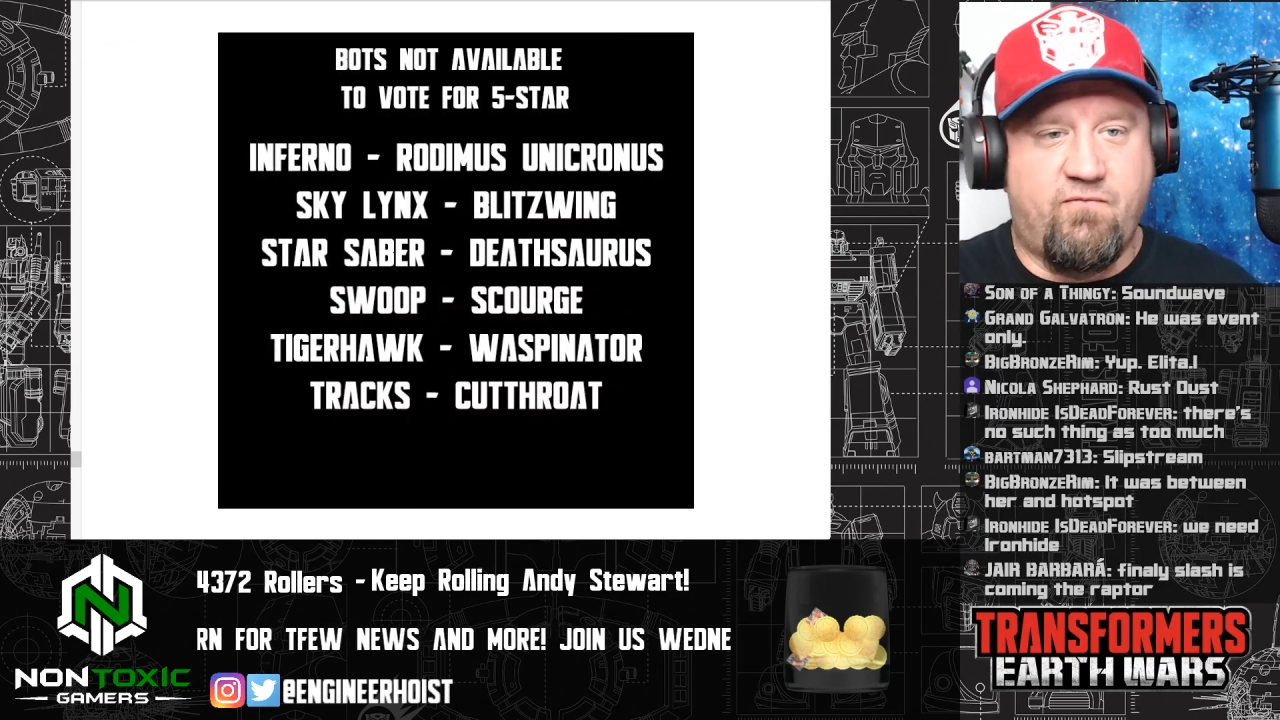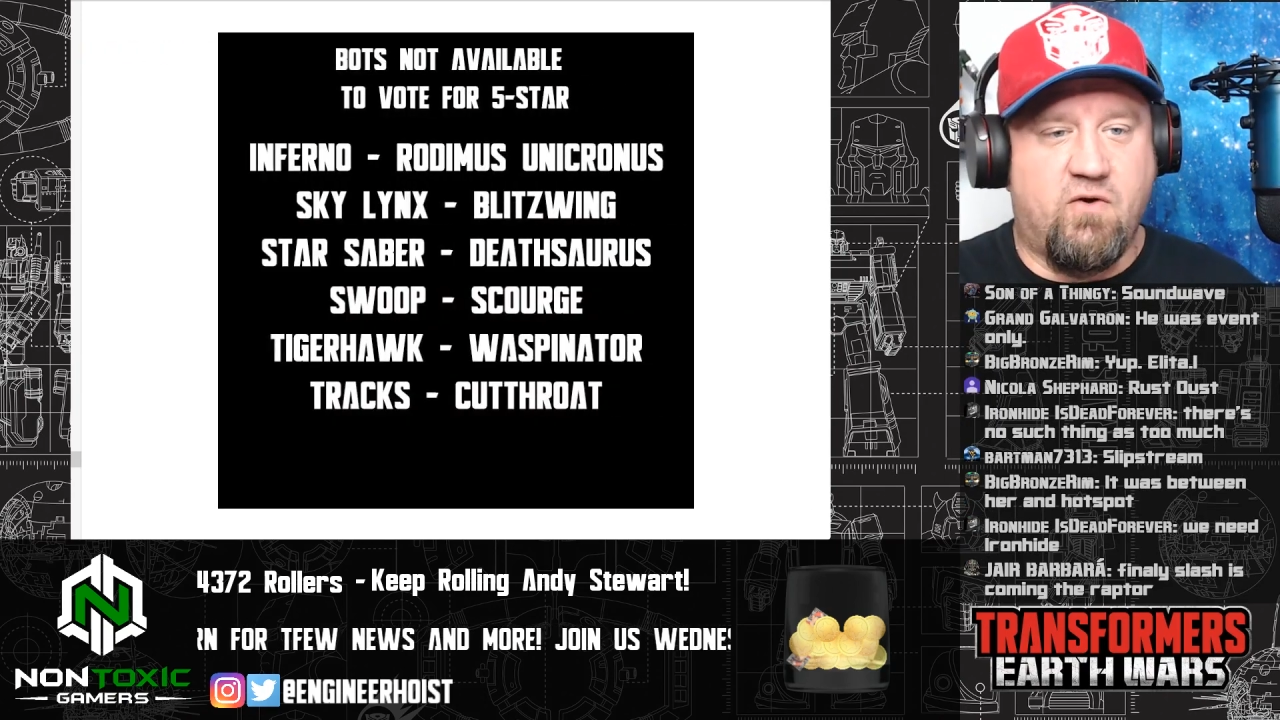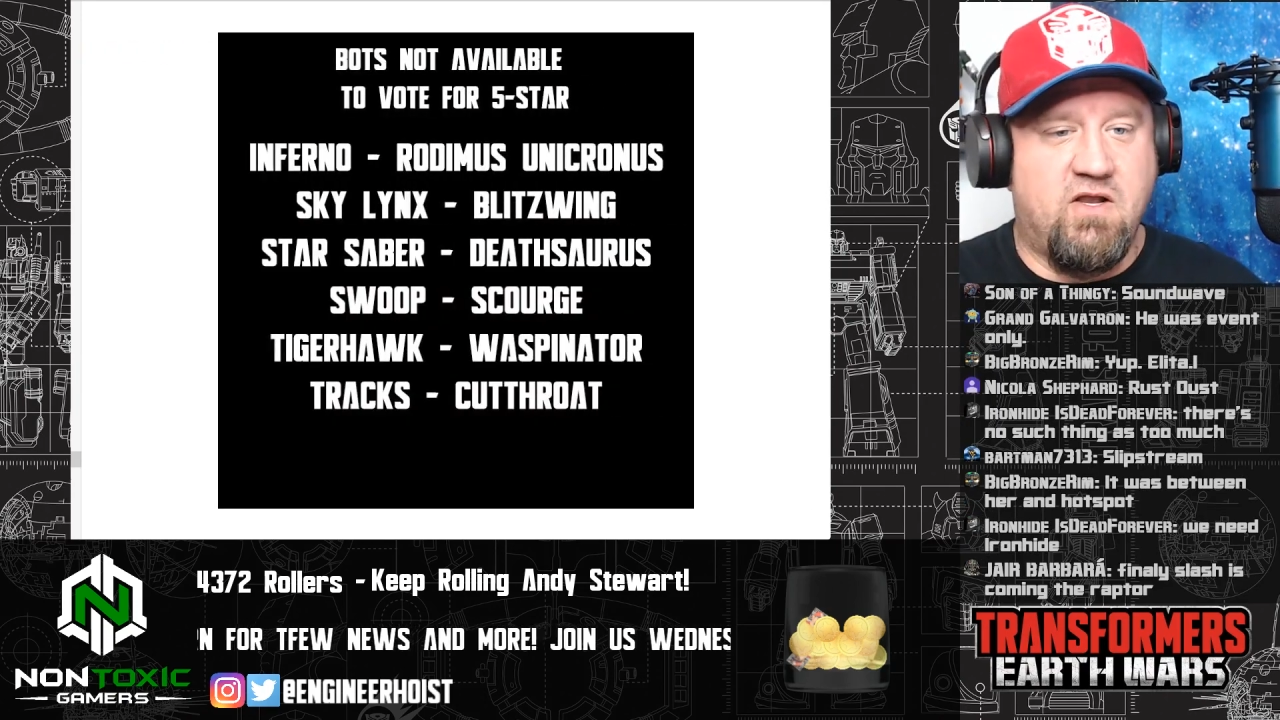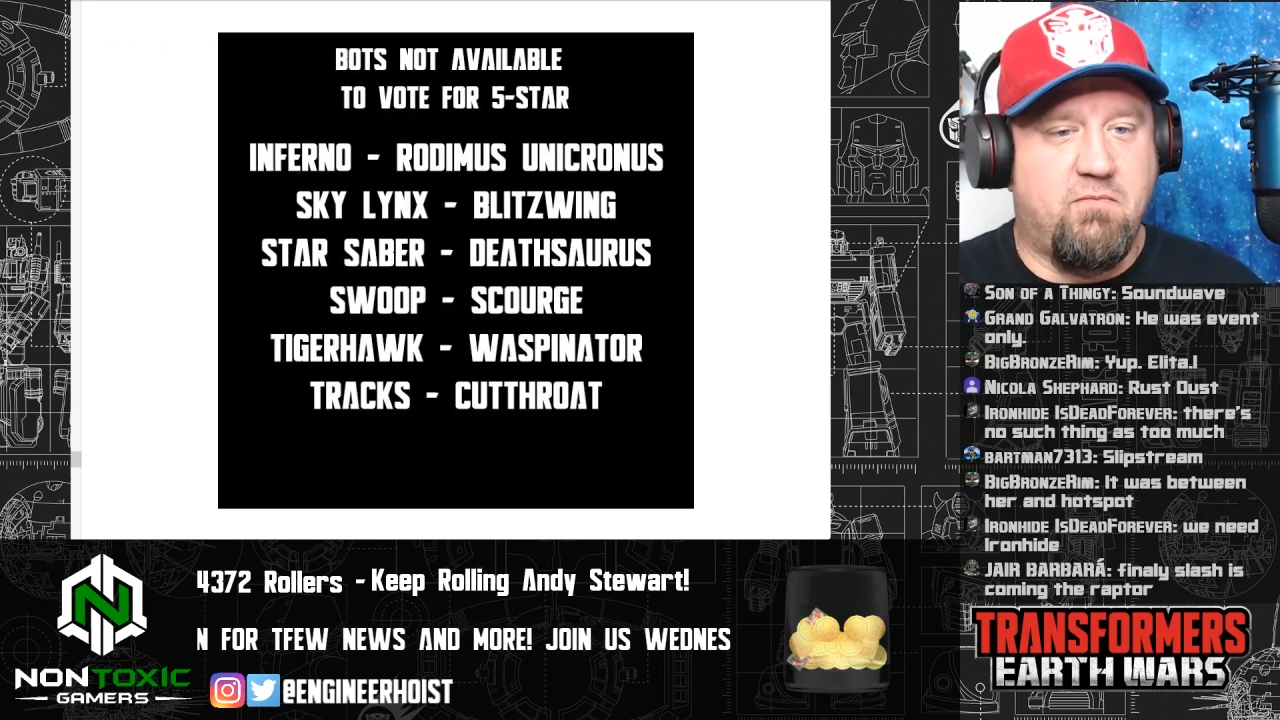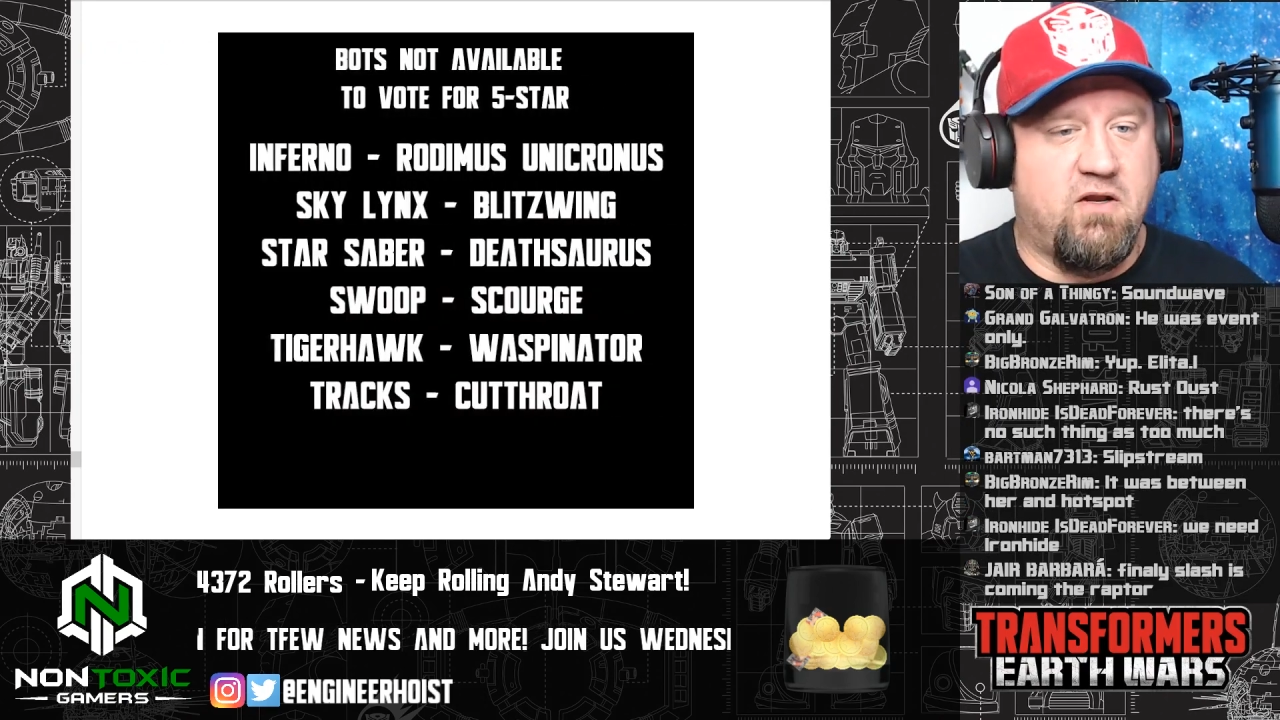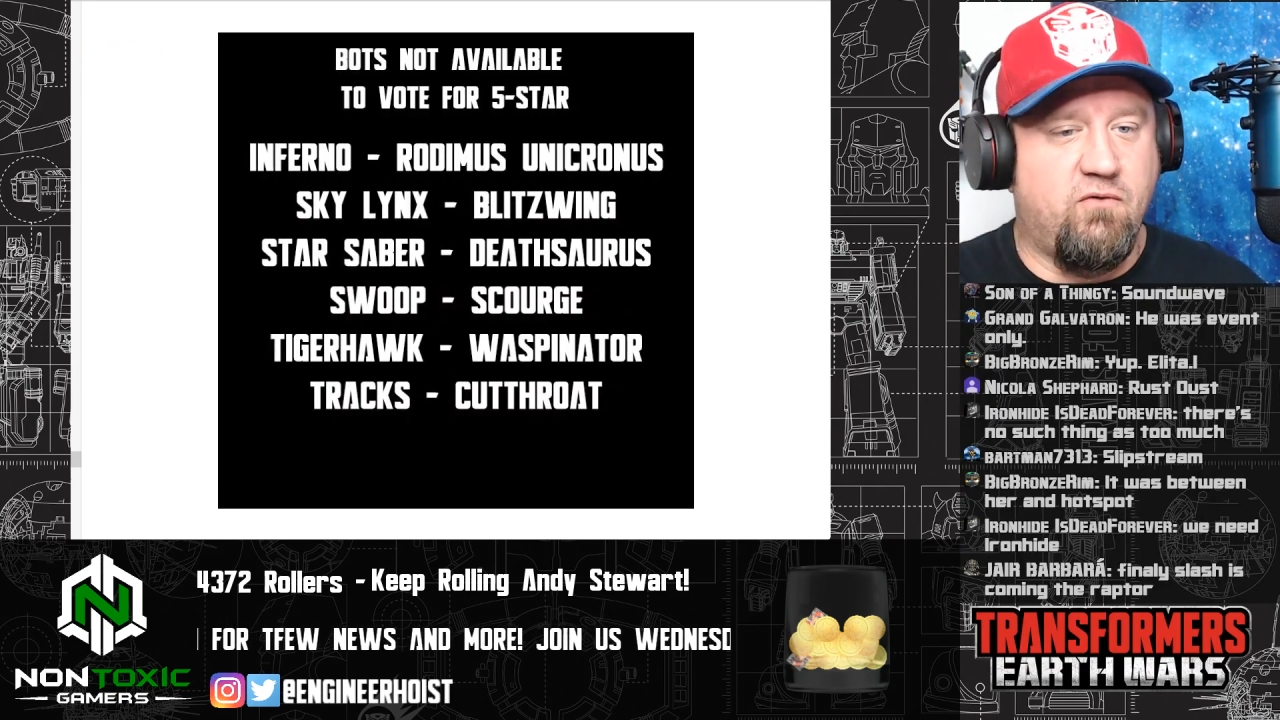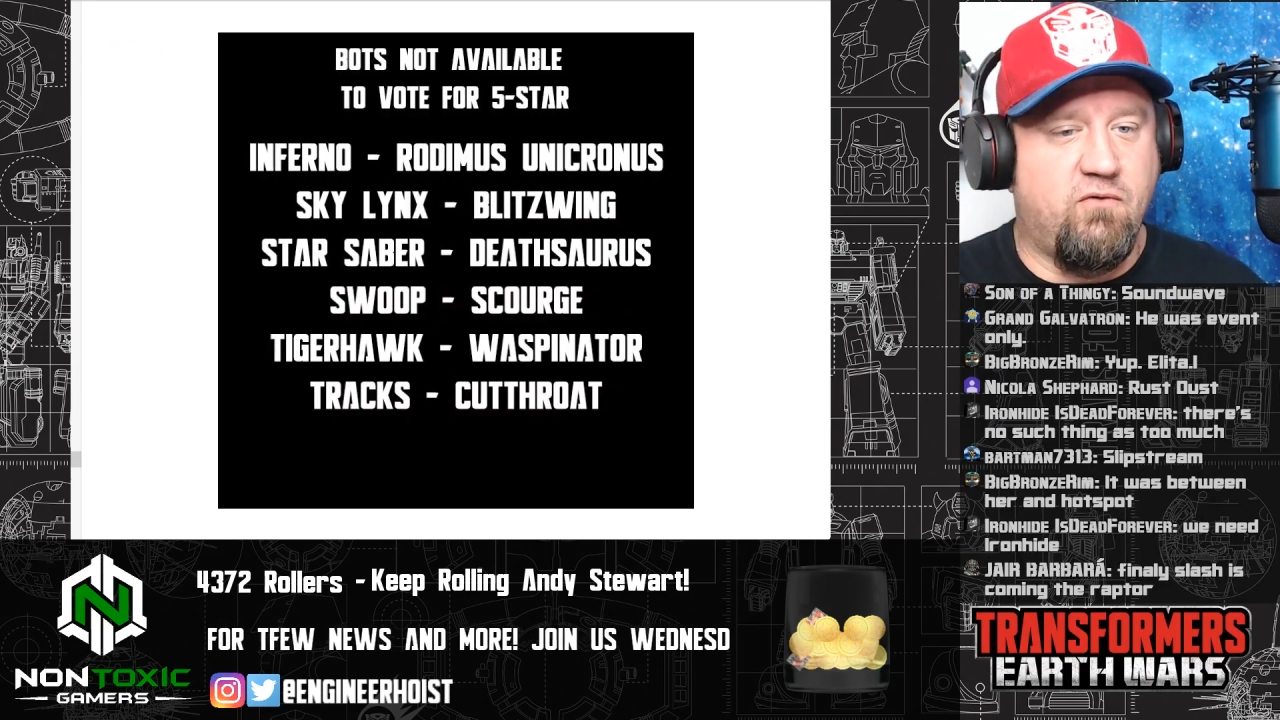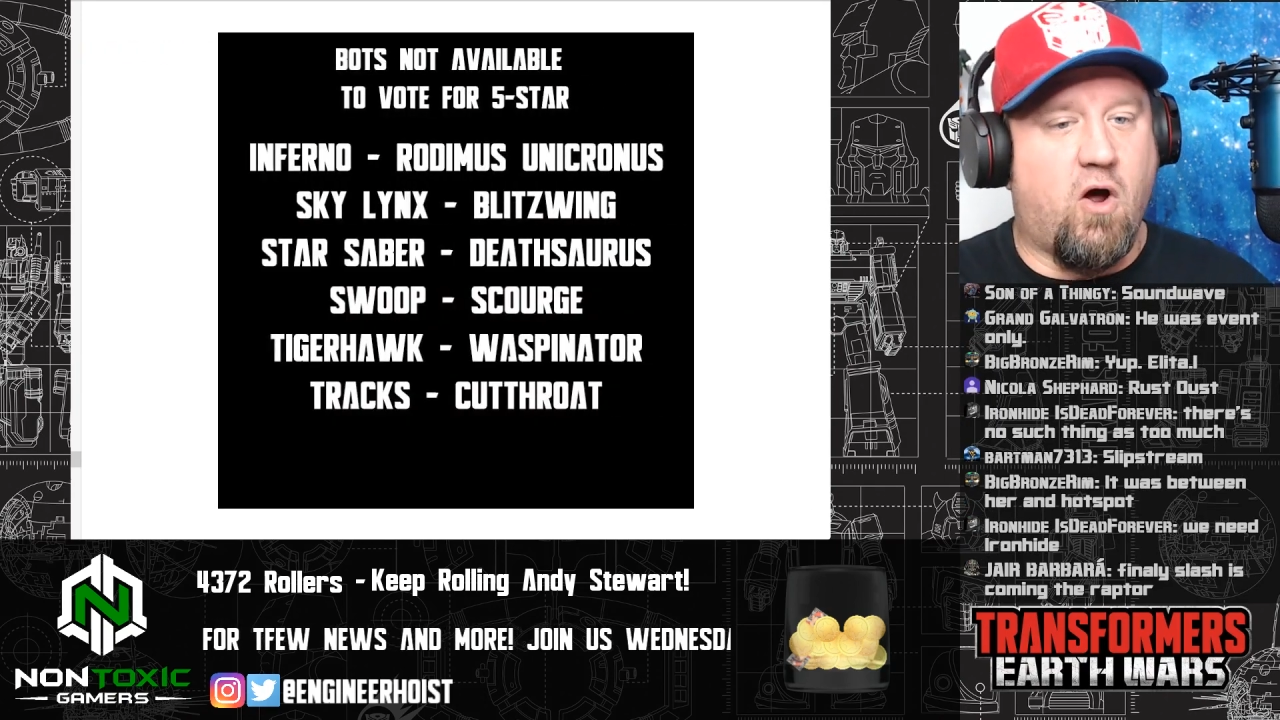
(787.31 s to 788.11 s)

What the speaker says: for anybody who's